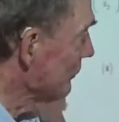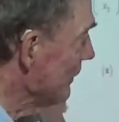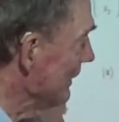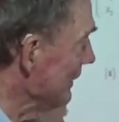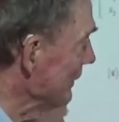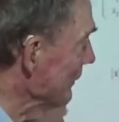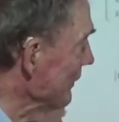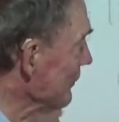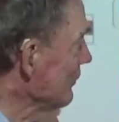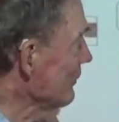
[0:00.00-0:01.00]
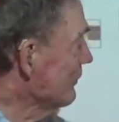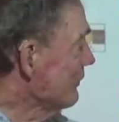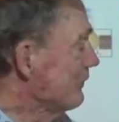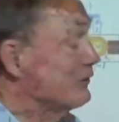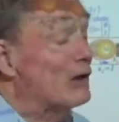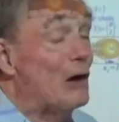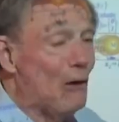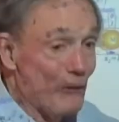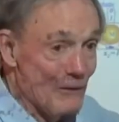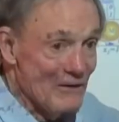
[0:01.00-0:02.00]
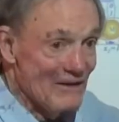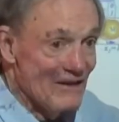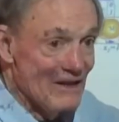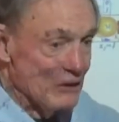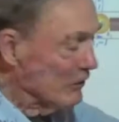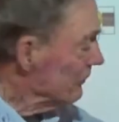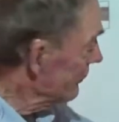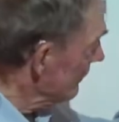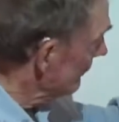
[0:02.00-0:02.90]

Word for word: right here is slow you can see